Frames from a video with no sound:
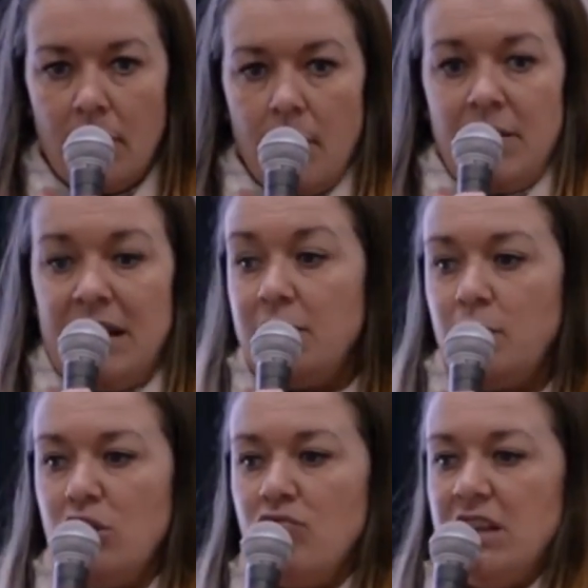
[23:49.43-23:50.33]
Please
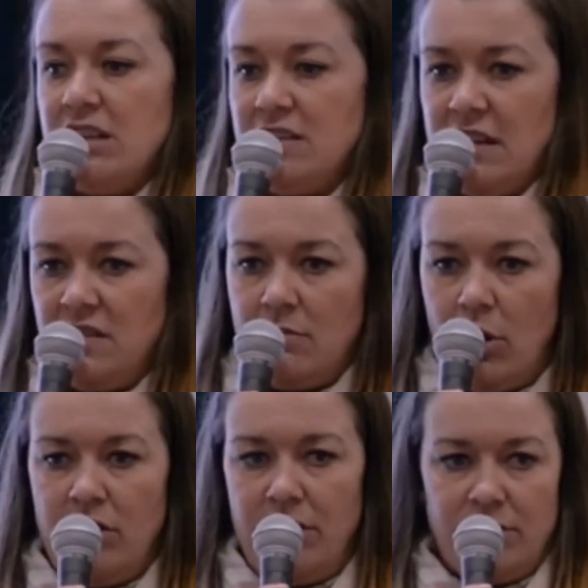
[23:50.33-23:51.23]
will you read the
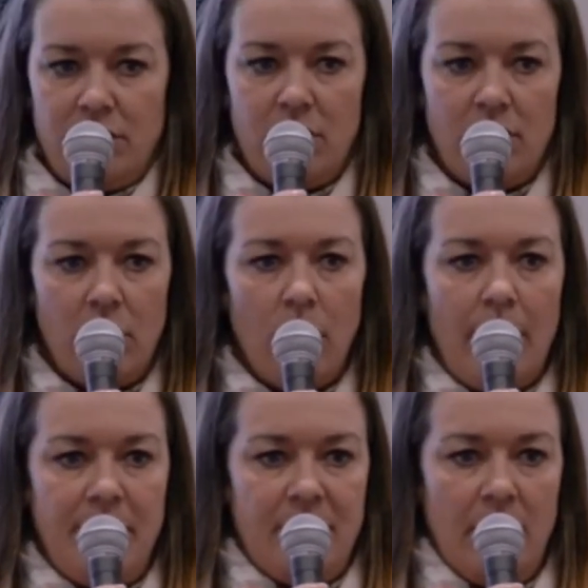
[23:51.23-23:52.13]
testimonials that are on our
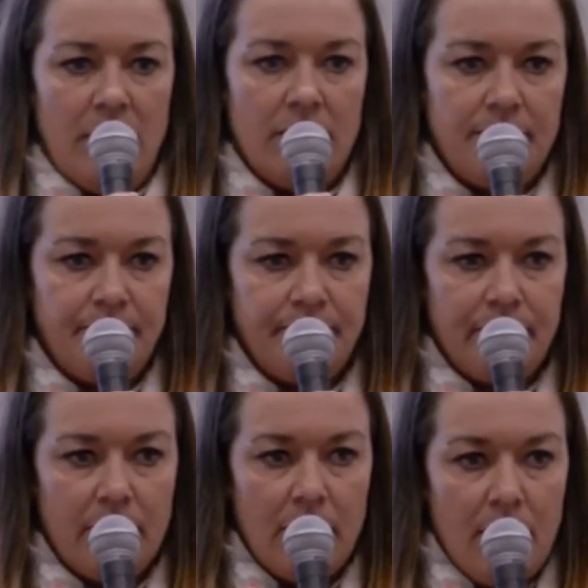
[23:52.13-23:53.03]
website?
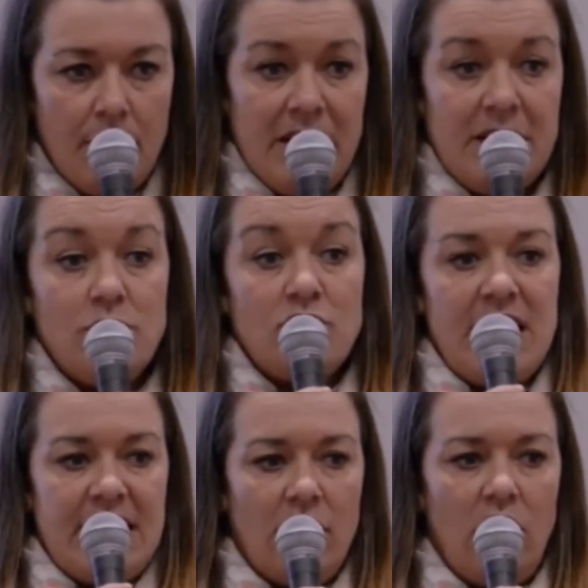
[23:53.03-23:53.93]
Please will you
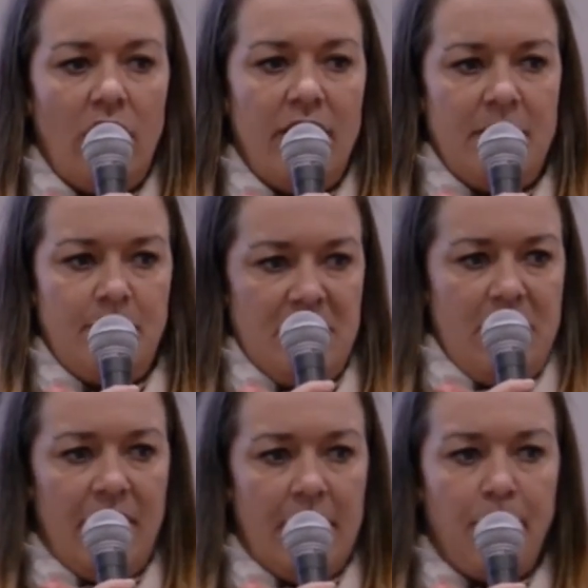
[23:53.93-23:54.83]
take a look at this
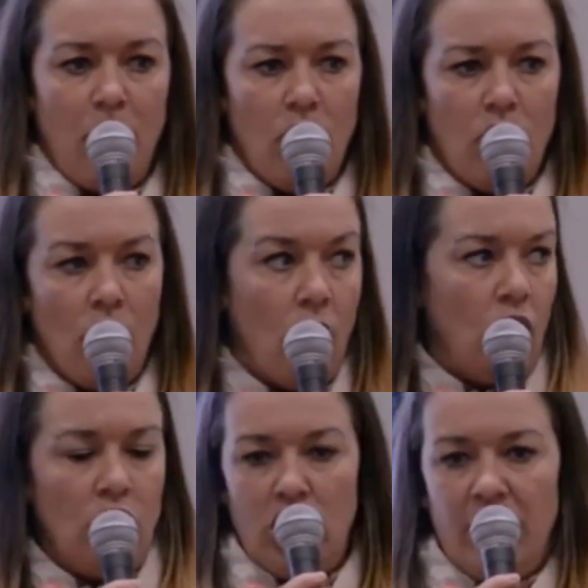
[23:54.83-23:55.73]
specific blog or
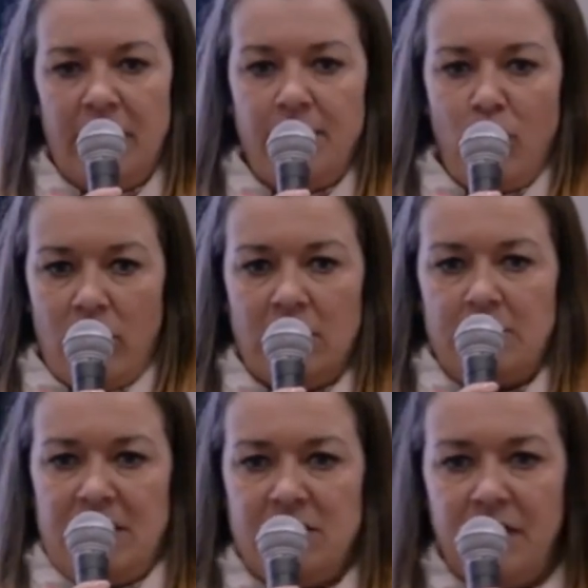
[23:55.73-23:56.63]
look at these product
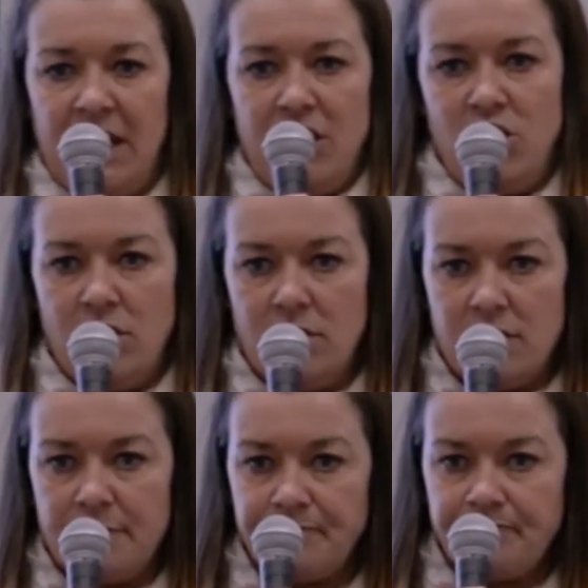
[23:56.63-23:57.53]

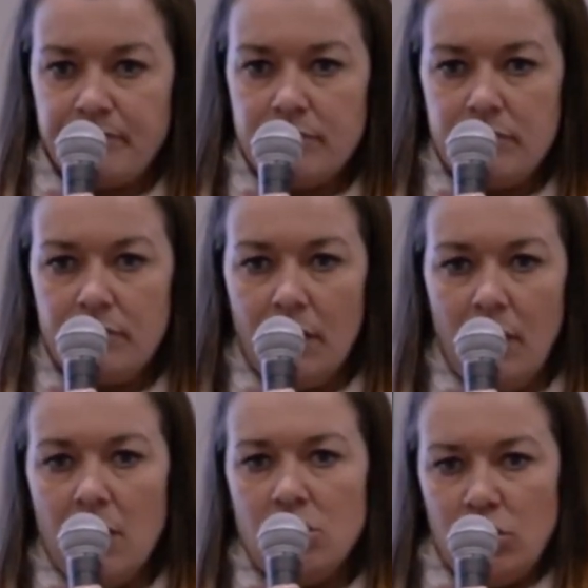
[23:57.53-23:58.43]
specifications?
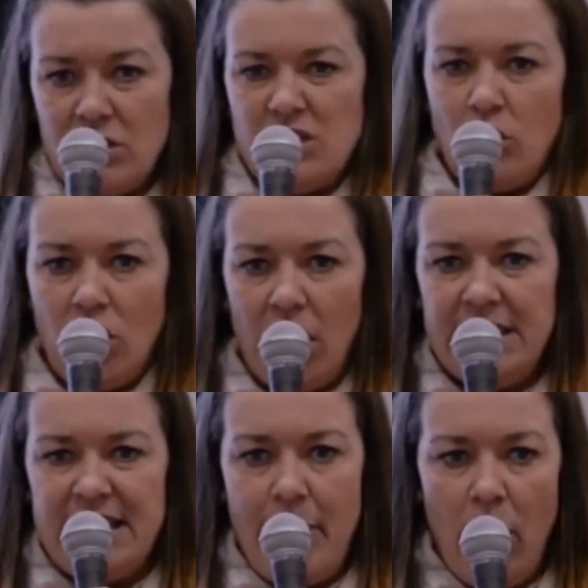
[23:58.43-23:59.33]
Do this online
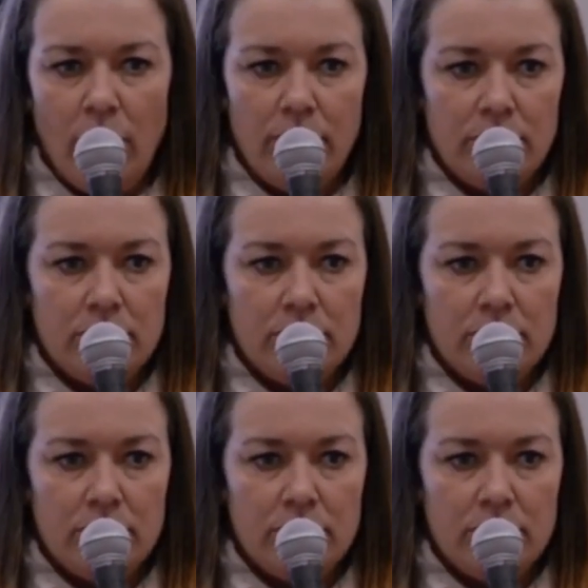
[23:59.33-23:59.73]
demo.